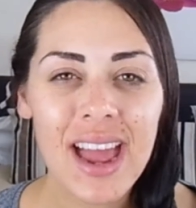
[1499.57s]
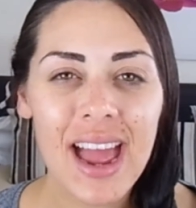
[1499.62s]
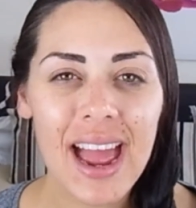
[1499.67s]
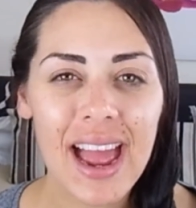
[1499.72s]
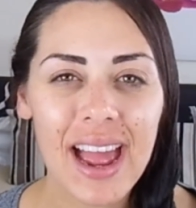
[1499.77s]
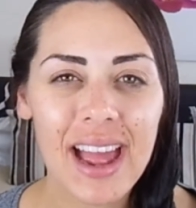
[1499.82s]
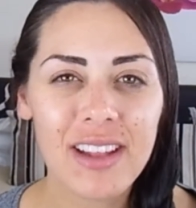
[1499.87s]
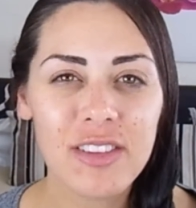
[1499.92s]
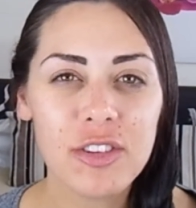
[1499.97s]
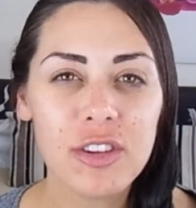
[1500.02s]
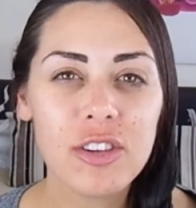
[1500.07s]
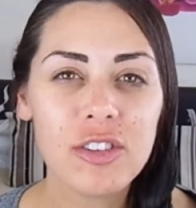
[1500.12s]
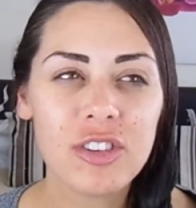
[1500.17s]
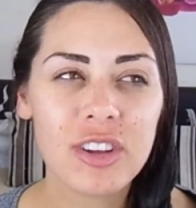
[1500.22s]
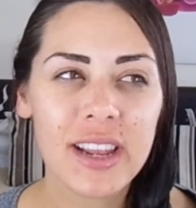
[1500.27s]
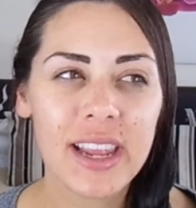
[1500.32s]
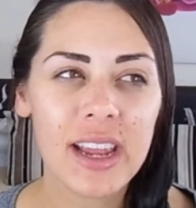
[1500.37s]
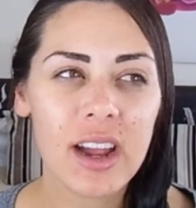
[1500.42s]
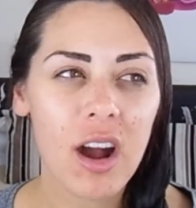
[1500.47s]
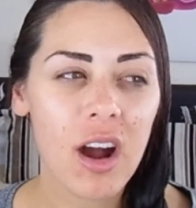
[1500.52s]
And
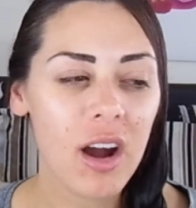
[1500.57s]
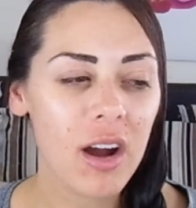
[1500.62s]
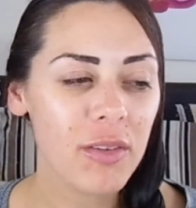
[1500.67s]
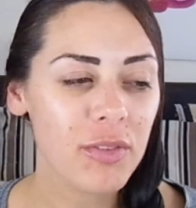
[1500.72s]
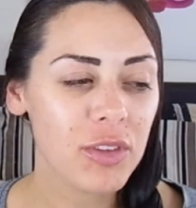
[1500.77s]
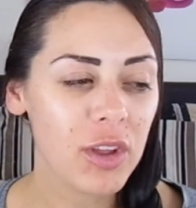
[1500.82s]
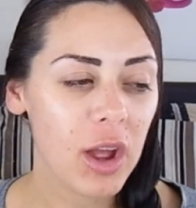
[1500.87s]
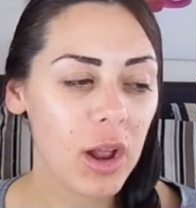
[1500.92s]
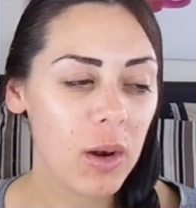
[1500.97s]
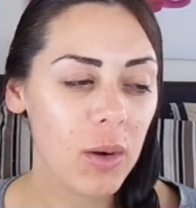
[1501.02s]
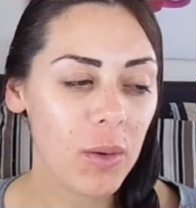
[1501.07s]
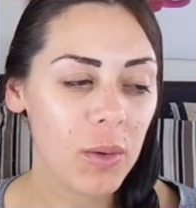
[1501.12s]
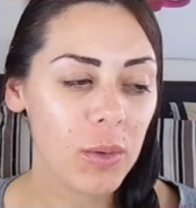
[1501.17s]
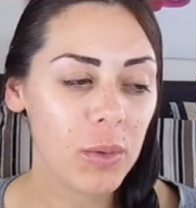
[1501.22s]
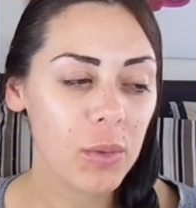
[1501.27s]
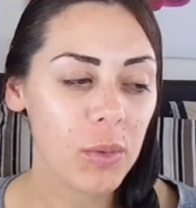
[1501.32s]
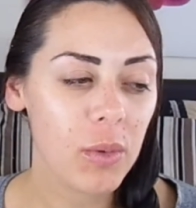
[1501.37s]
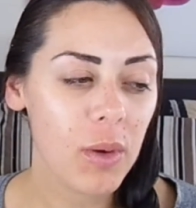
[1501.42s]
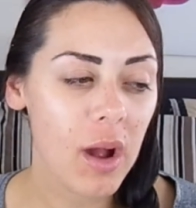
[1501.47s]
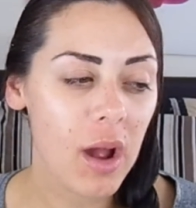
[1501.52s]
usually after a long
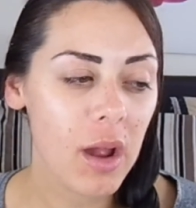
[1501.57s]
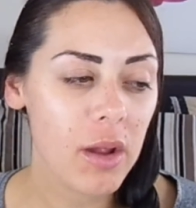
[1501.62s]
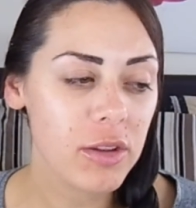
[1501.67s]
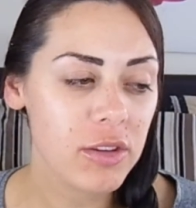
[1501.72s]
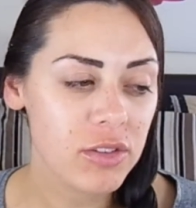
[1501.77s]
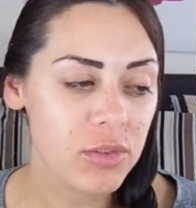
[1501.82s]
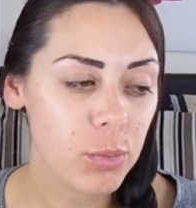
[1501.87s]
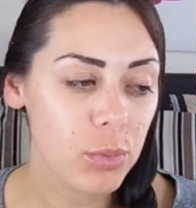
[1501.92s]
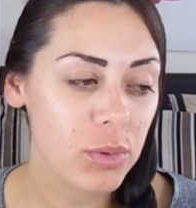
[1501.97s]
haul I